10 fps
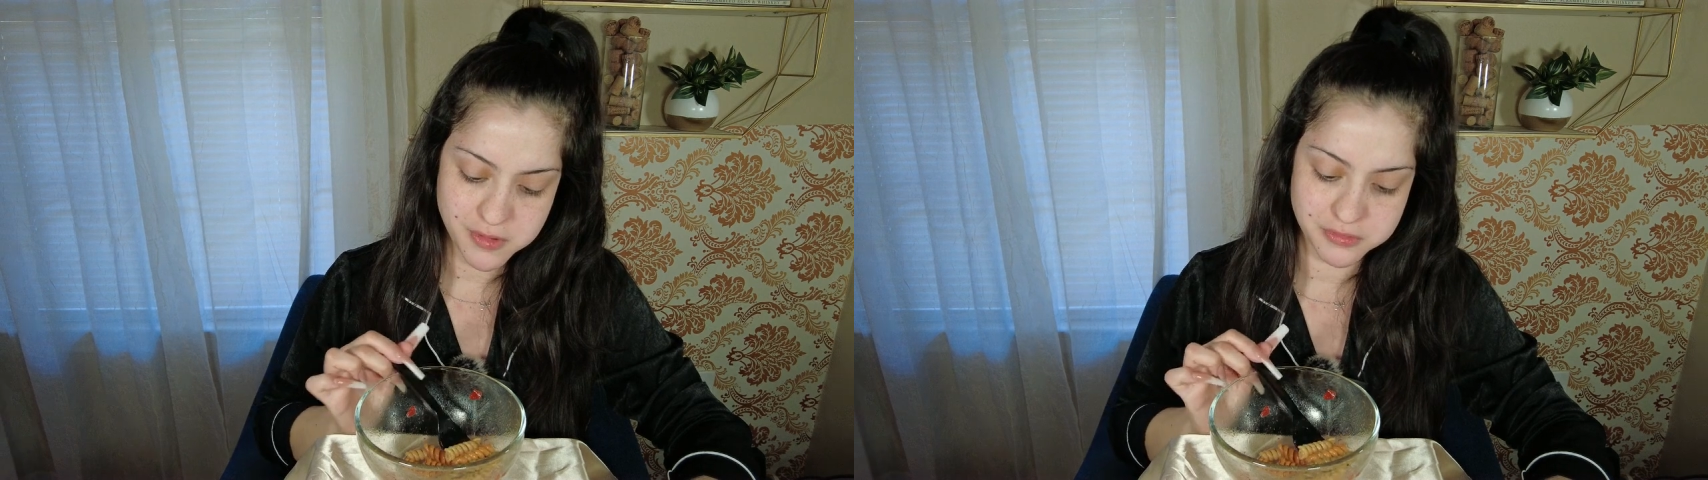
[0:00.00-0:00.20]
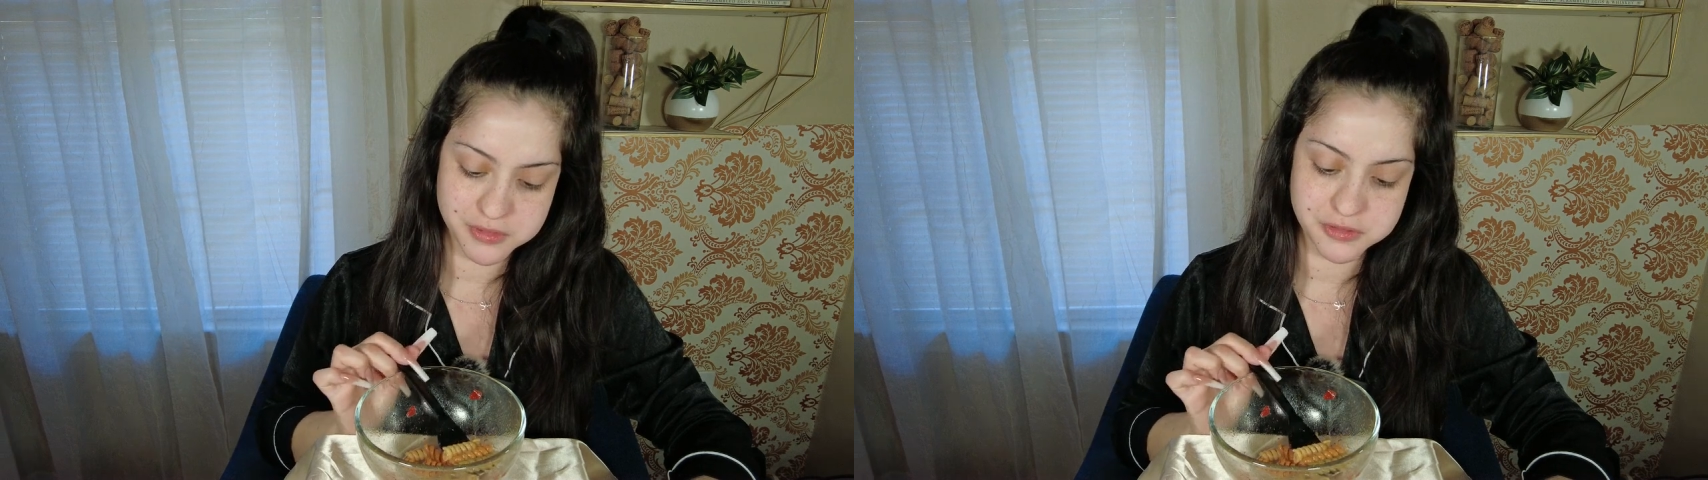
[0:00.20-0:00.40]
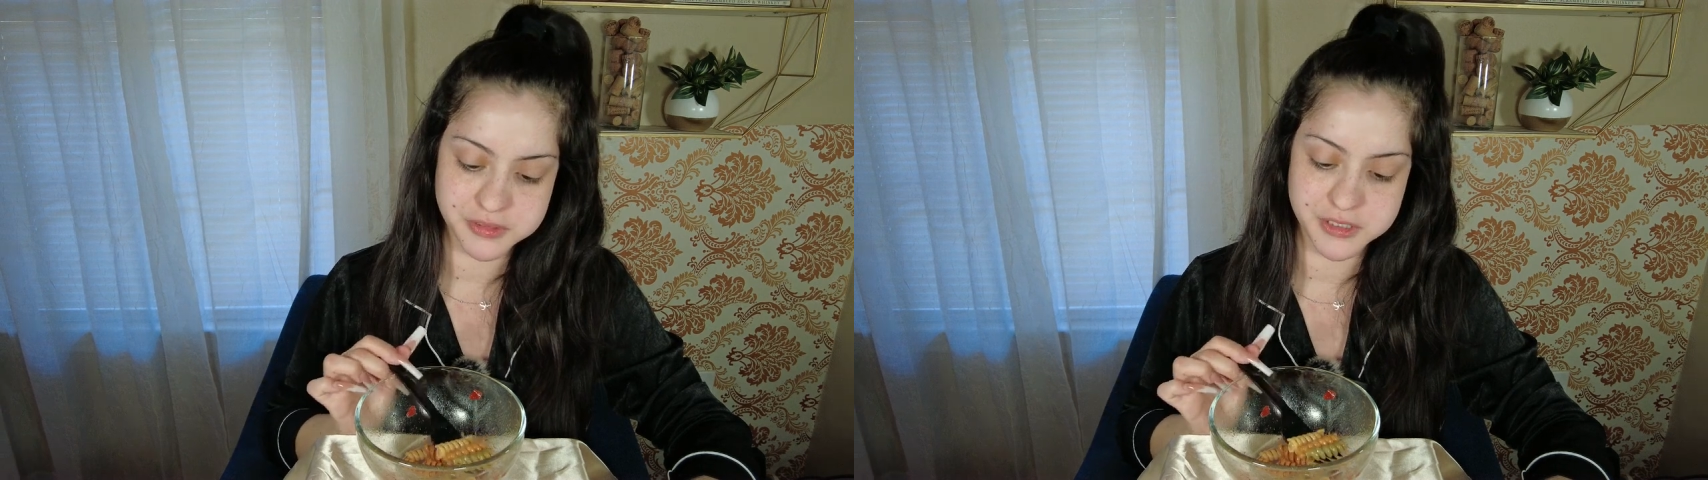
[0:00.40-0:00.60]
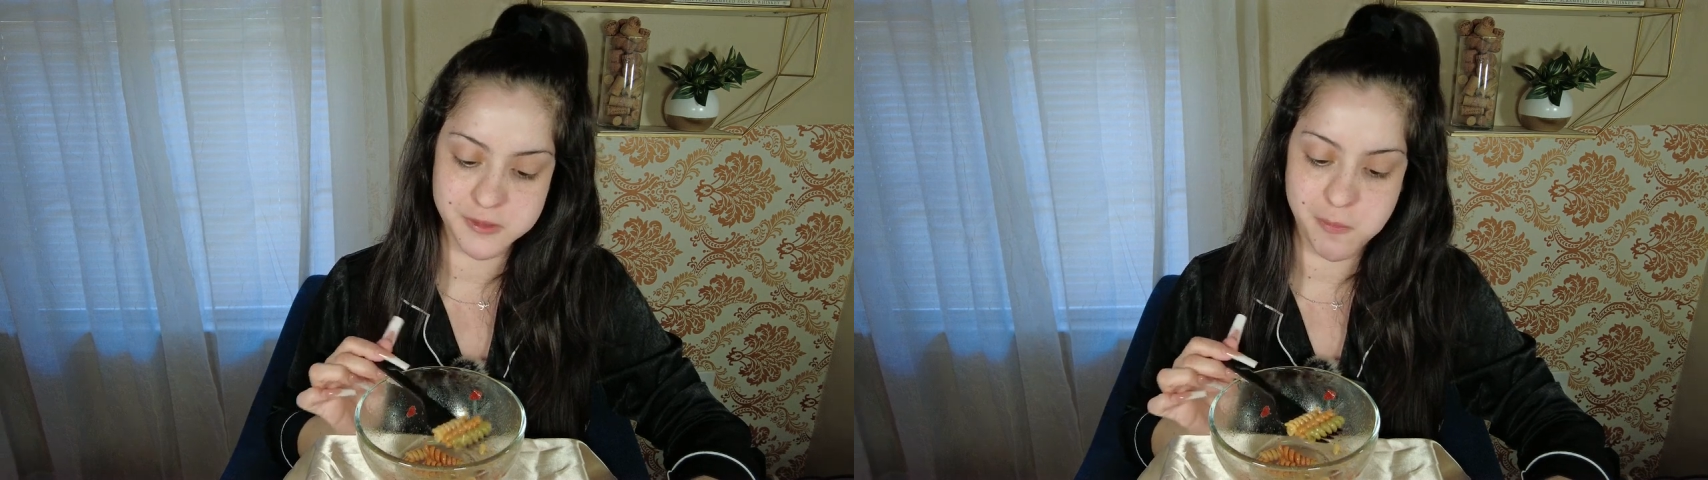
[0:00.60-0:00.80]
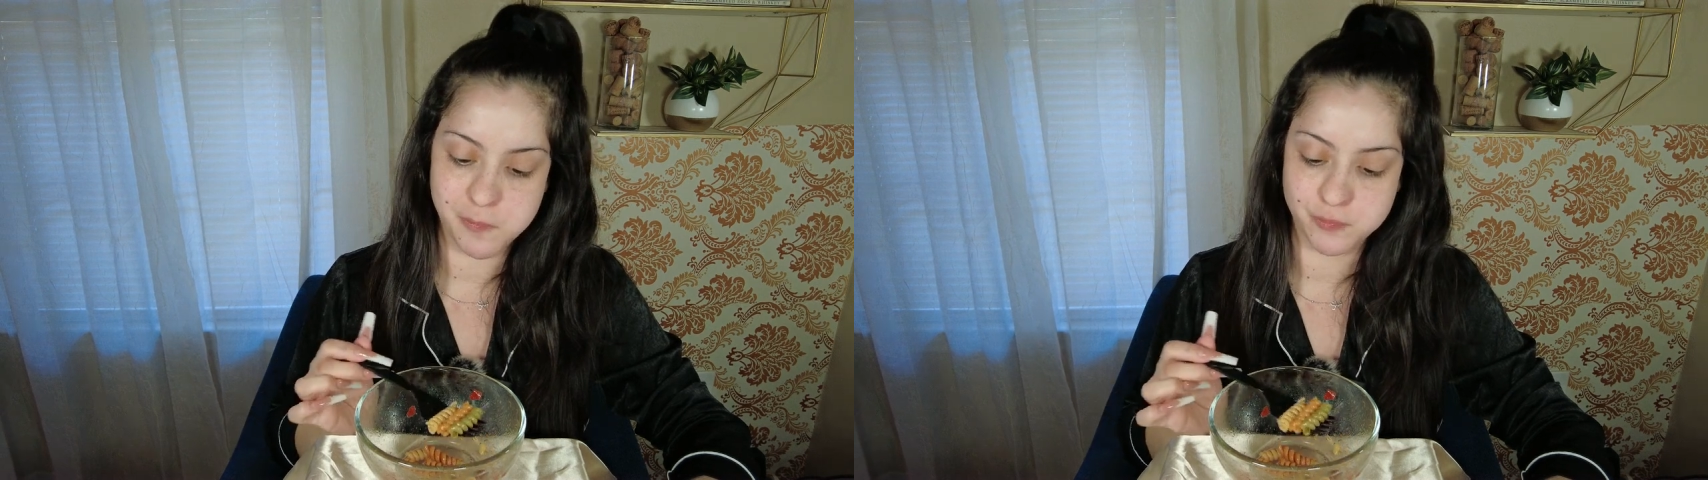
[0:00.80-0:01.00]

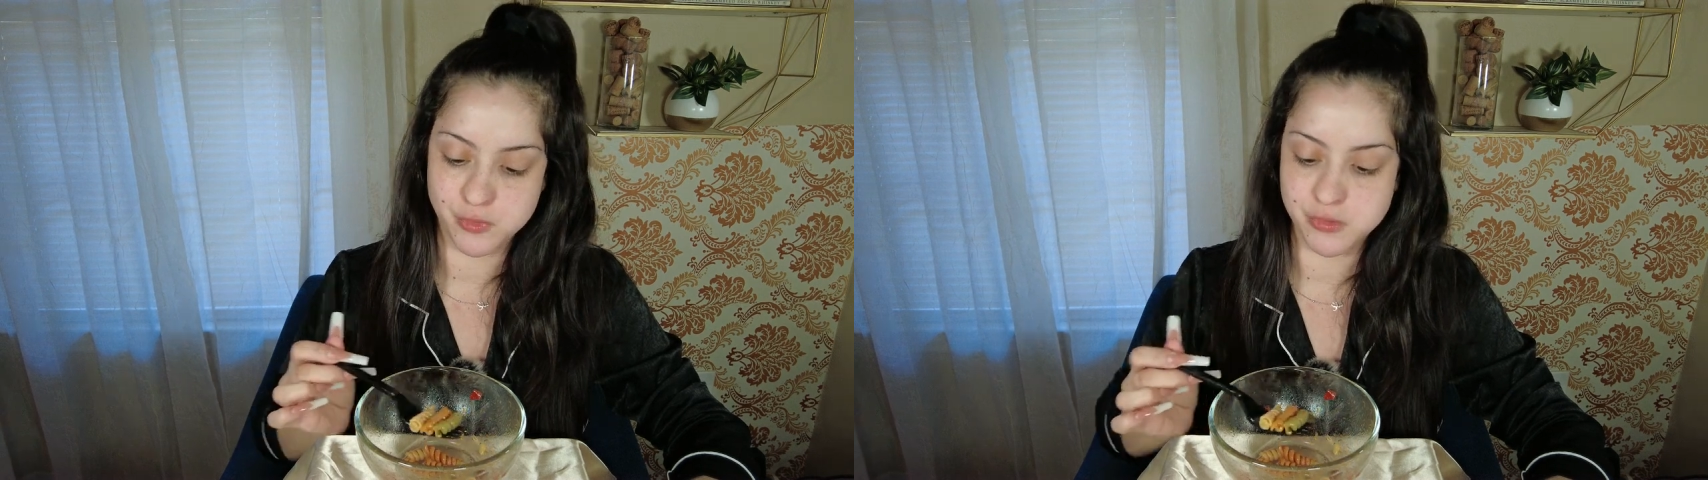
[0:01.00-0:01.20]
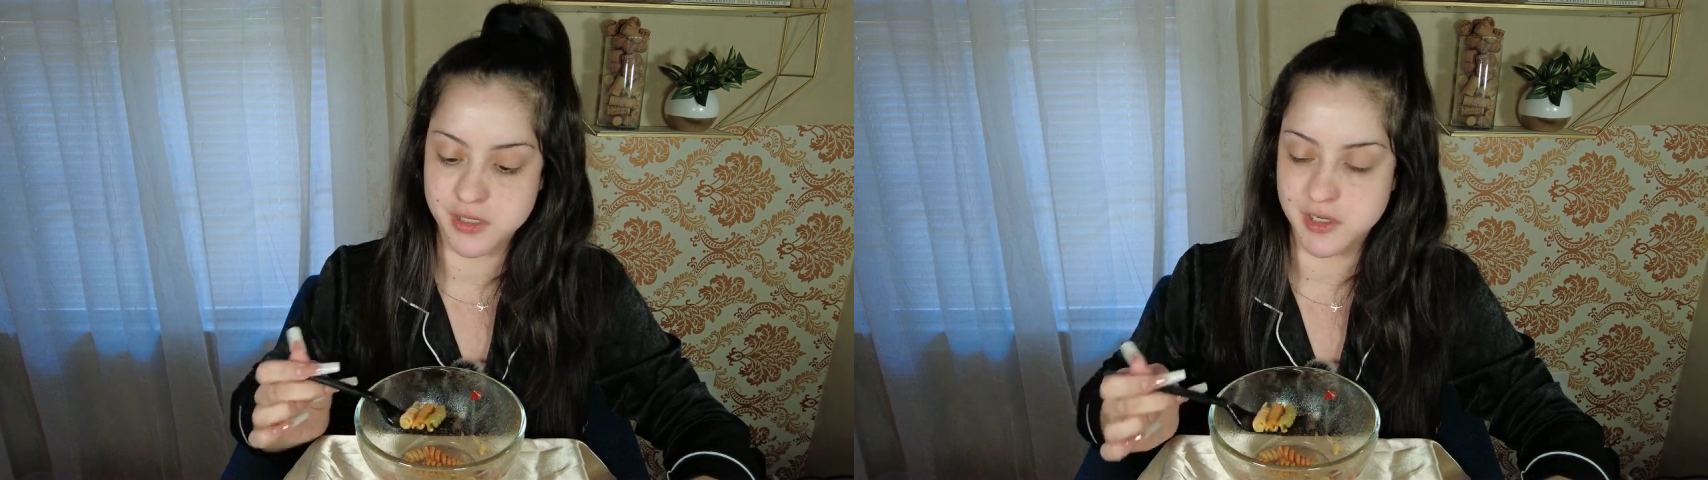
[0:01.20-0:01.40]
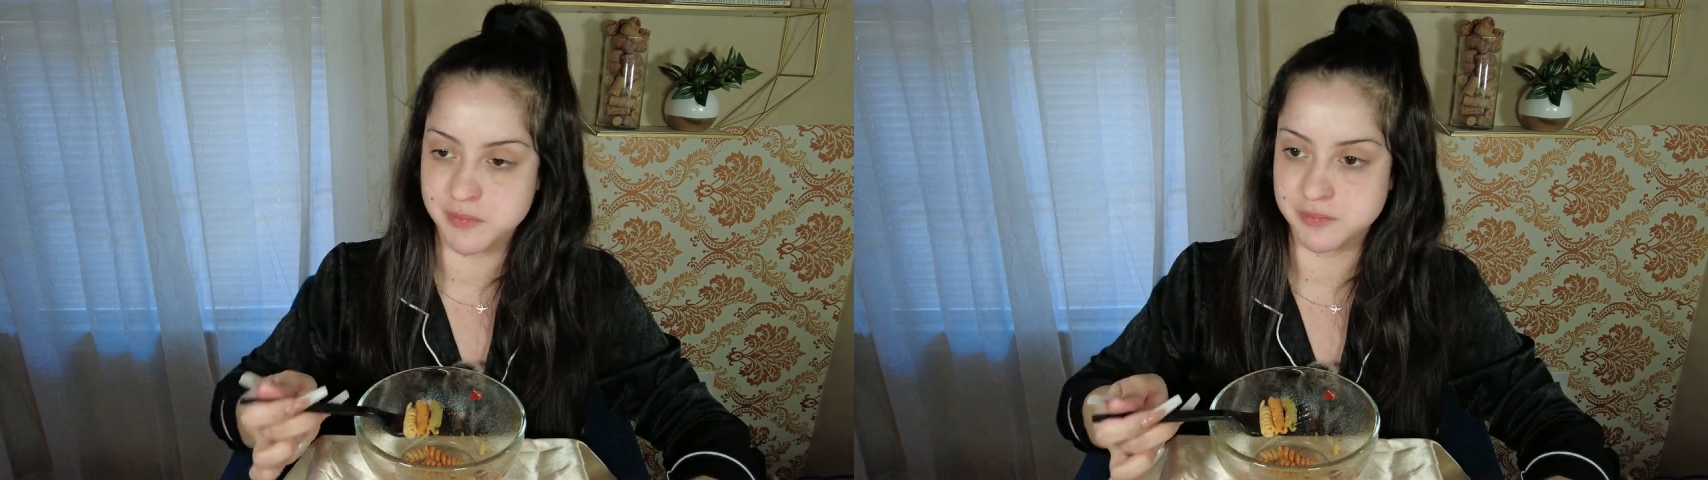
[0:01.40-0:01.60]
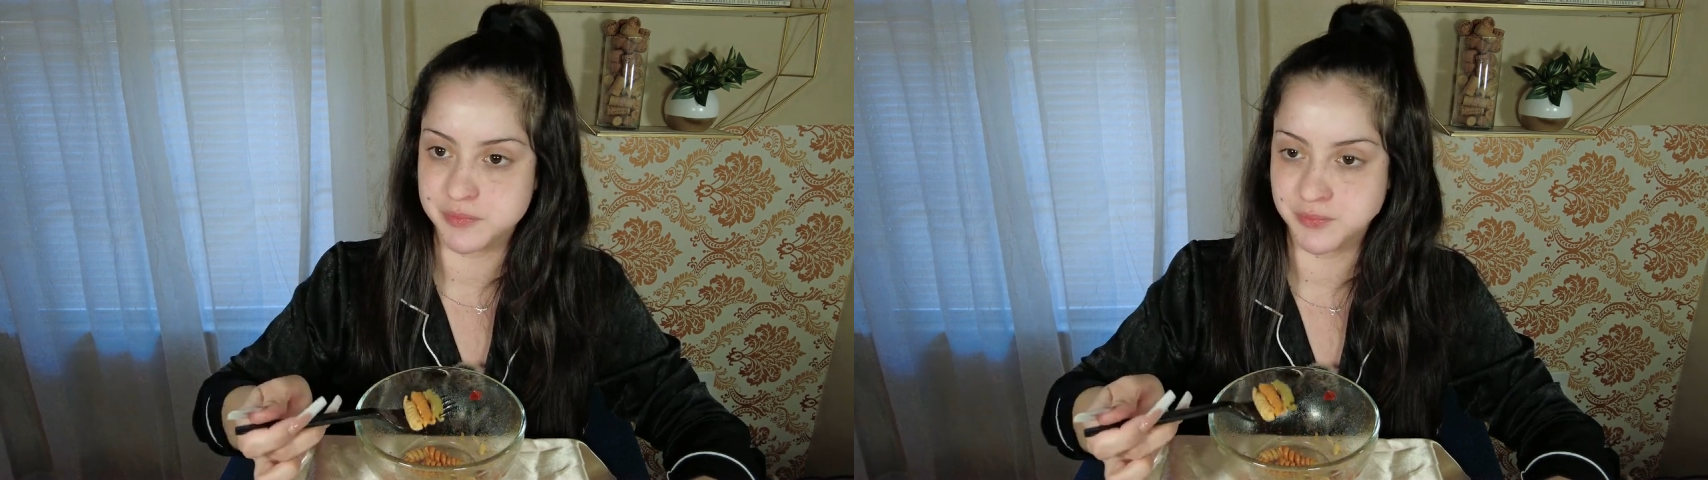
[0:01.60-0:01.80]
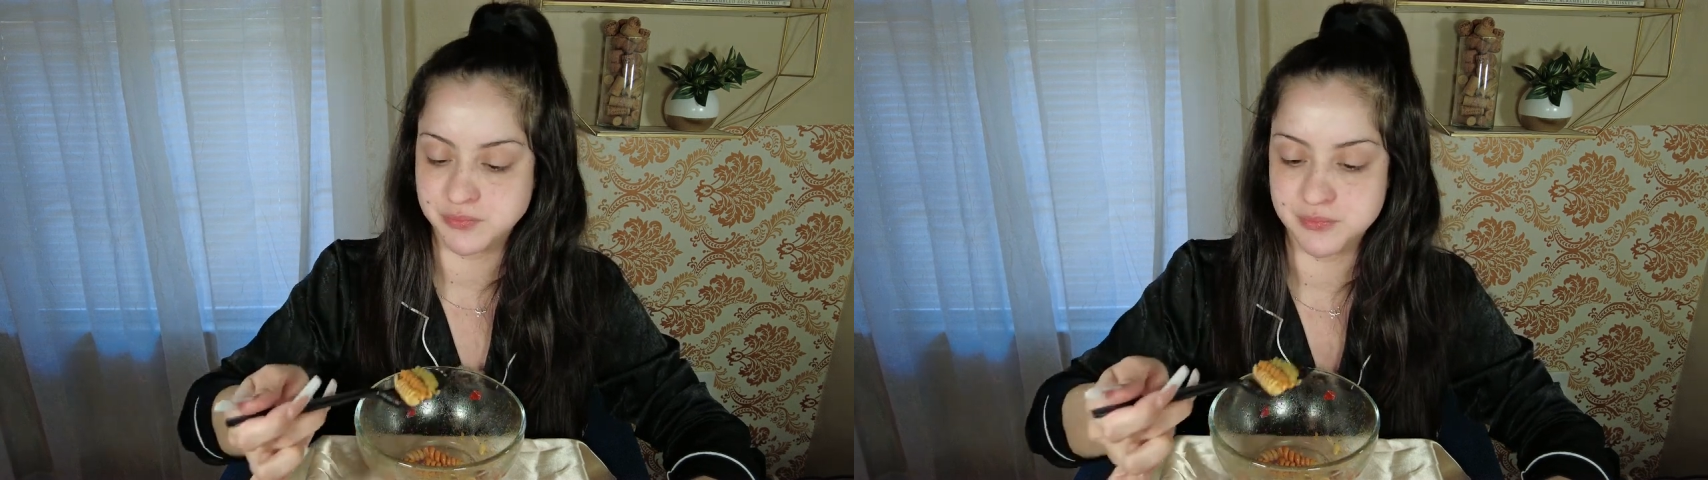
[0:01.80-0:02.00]
literally woke up,